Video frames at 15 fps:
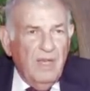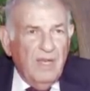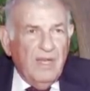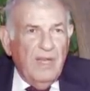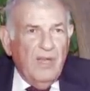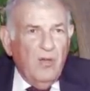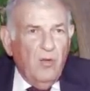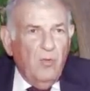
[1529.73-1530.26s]

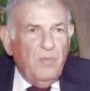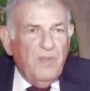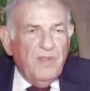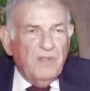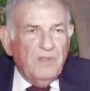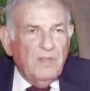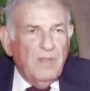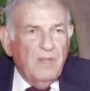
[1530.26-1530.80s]
And I hope
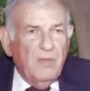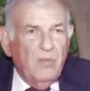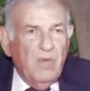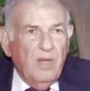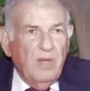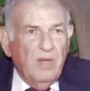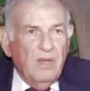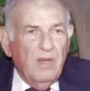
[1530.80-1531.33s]
that
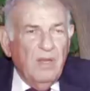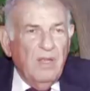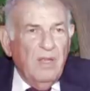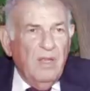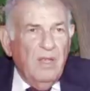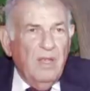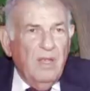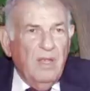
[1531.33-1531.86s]
we'll
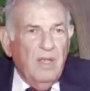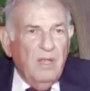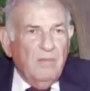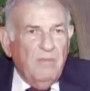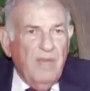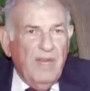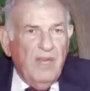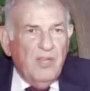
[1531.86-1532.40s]

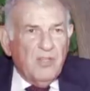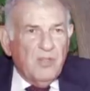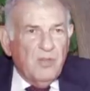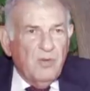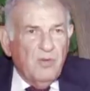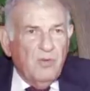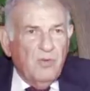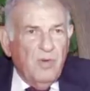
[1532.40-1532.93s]
manage
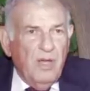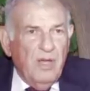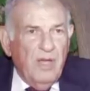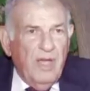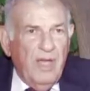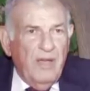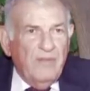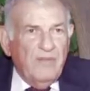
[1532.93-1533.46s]
to
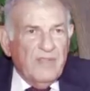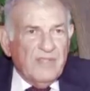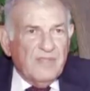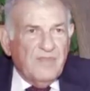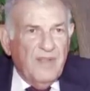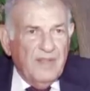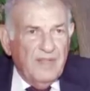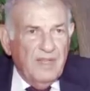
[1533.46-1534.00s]
have this
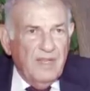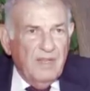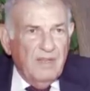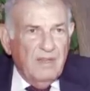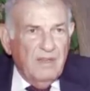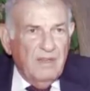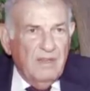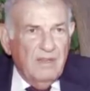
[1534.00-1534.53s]
funding.